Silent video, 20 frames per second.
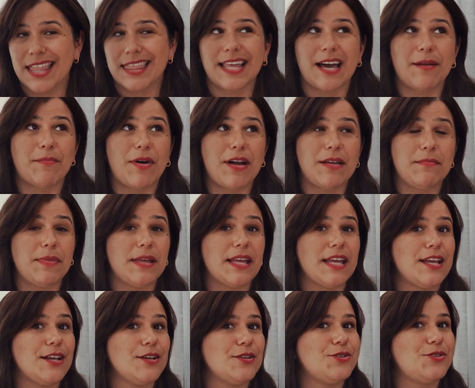That might
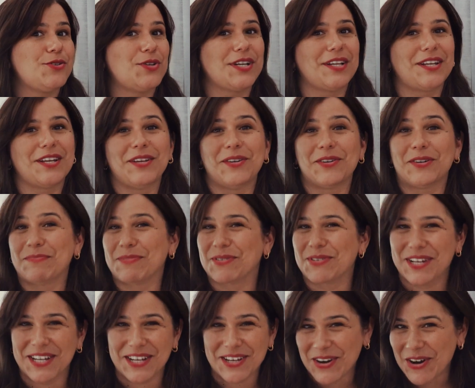be drinking your
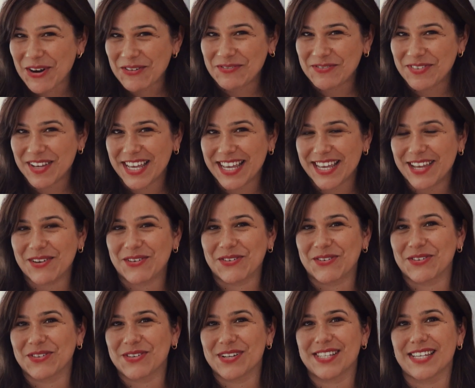morning coffee
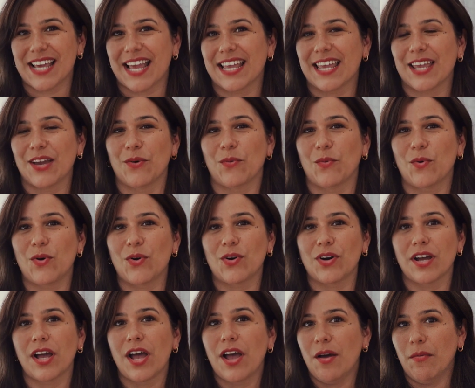or taking a
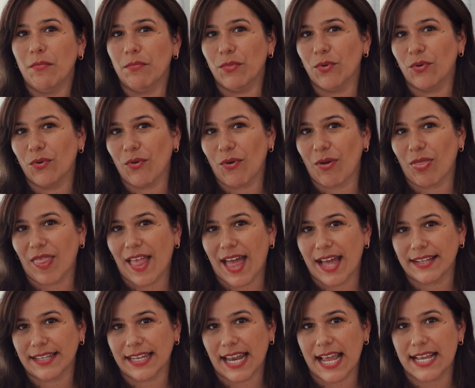walk. More on
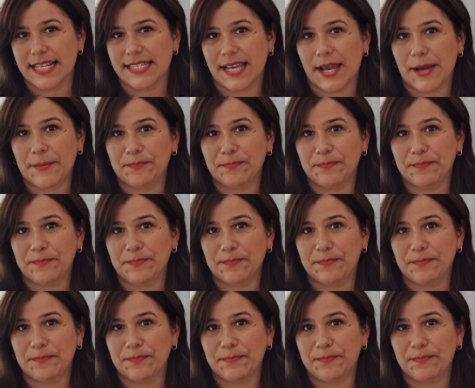that later.